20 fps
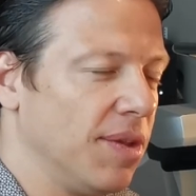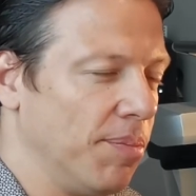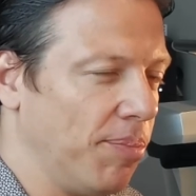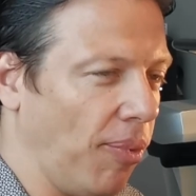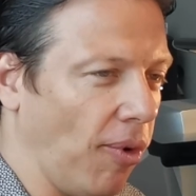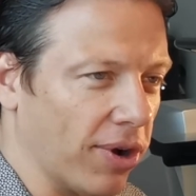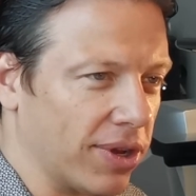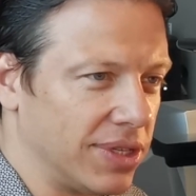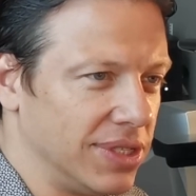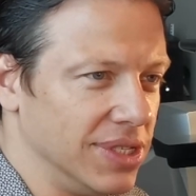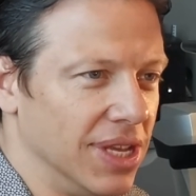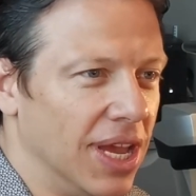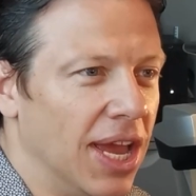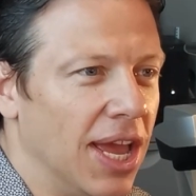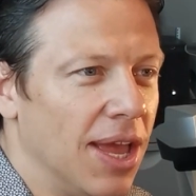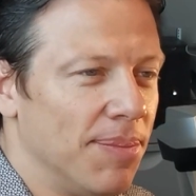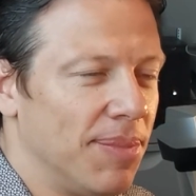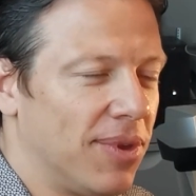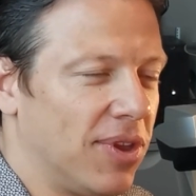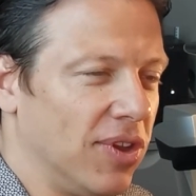is important
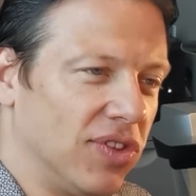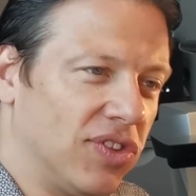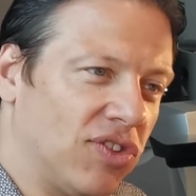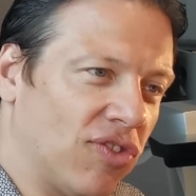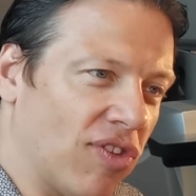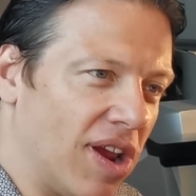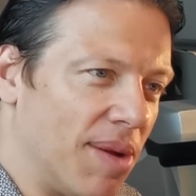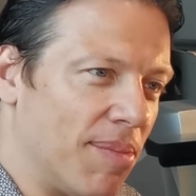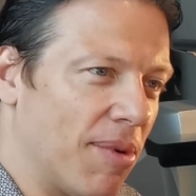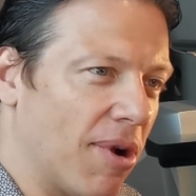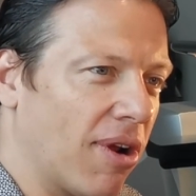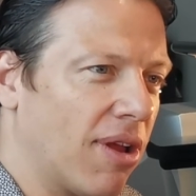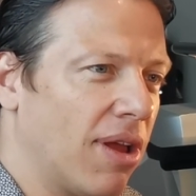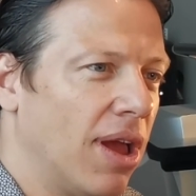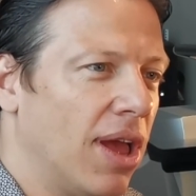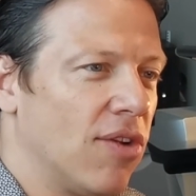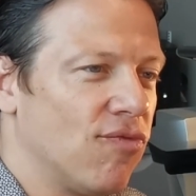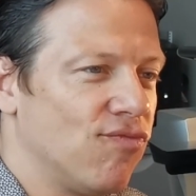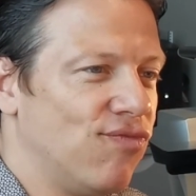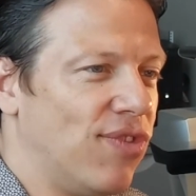because trademark
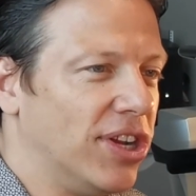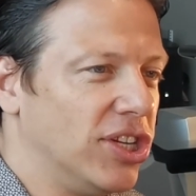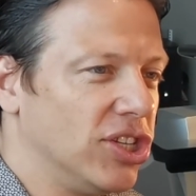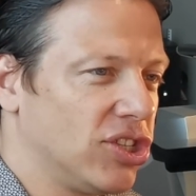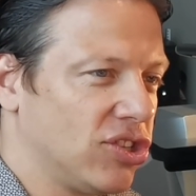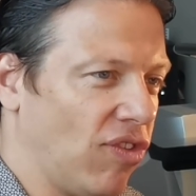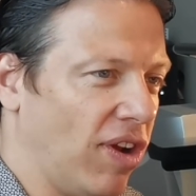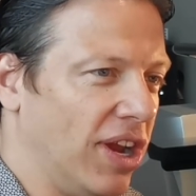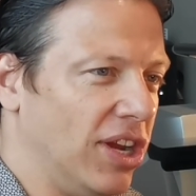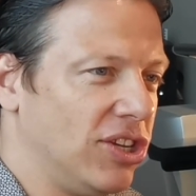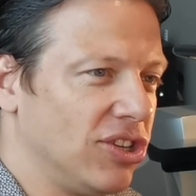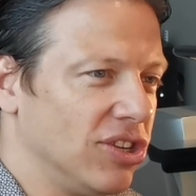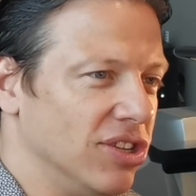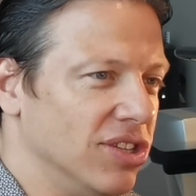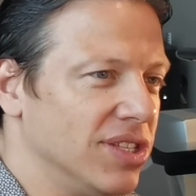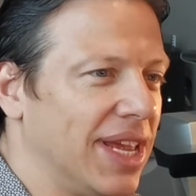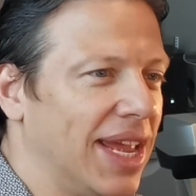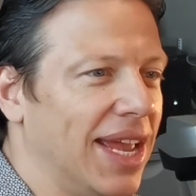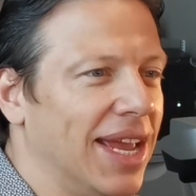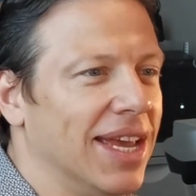
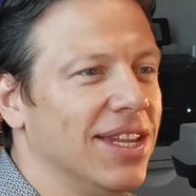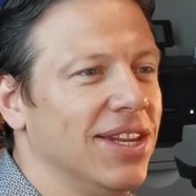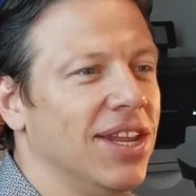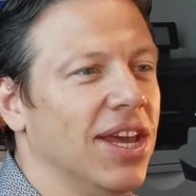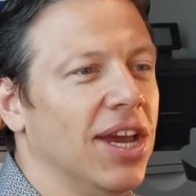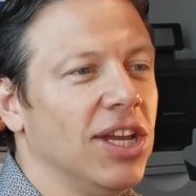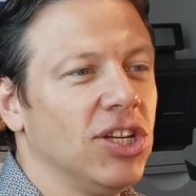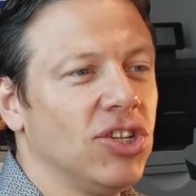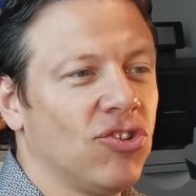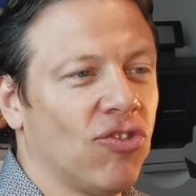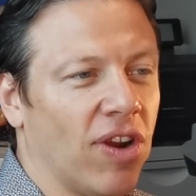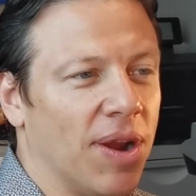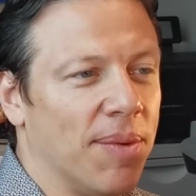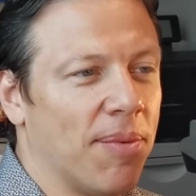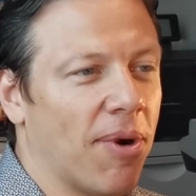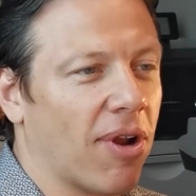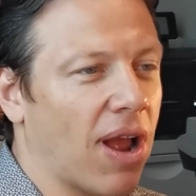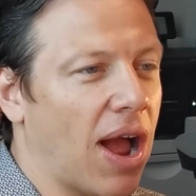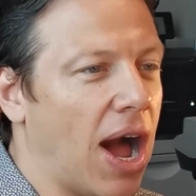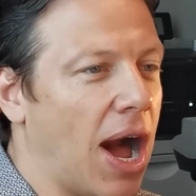registrations and
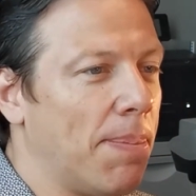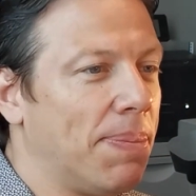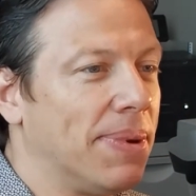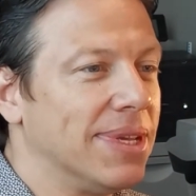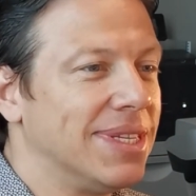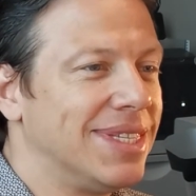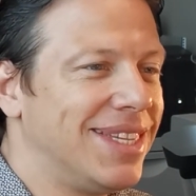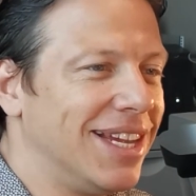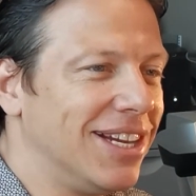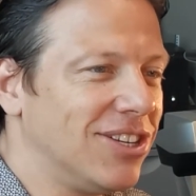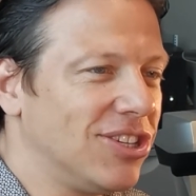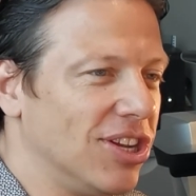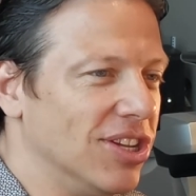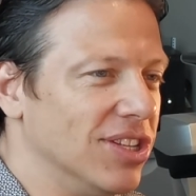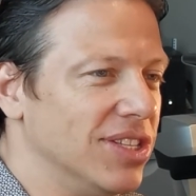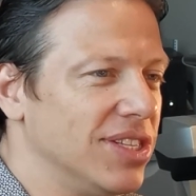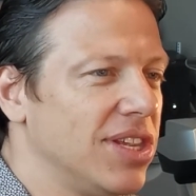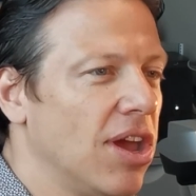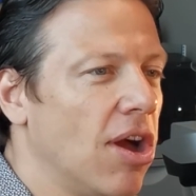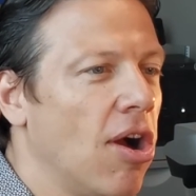trademark
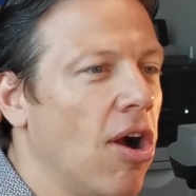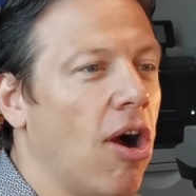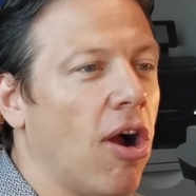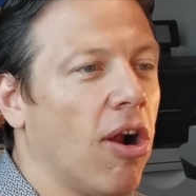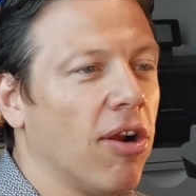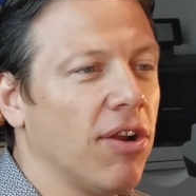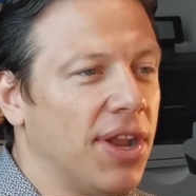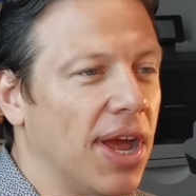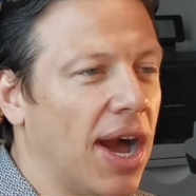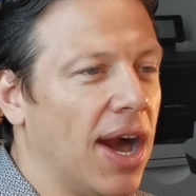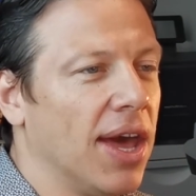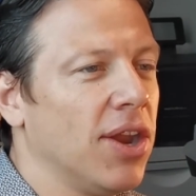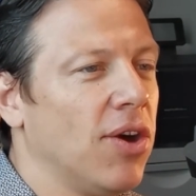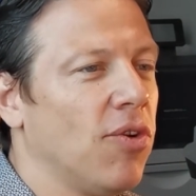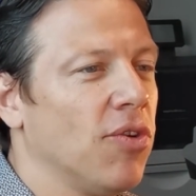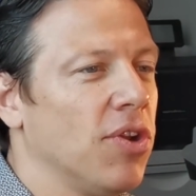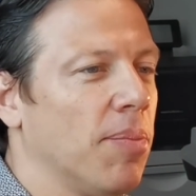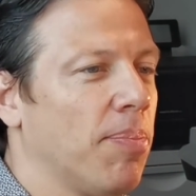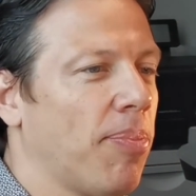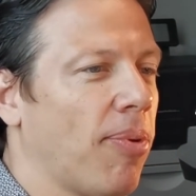oppositions are done
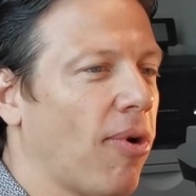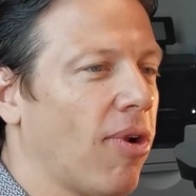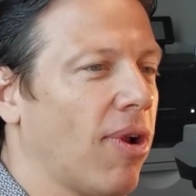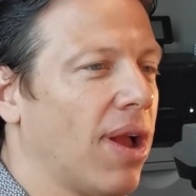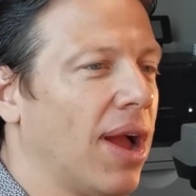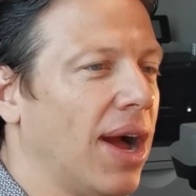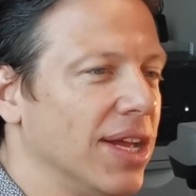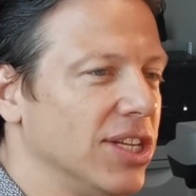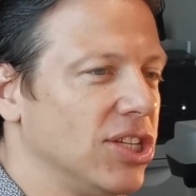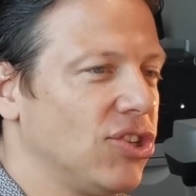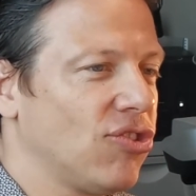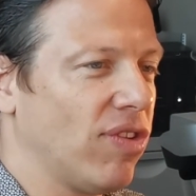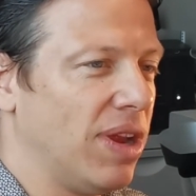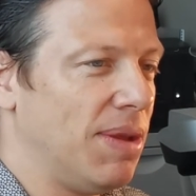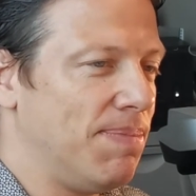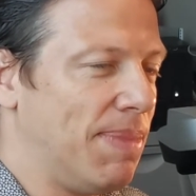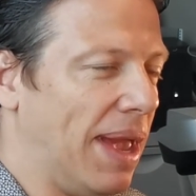on a per country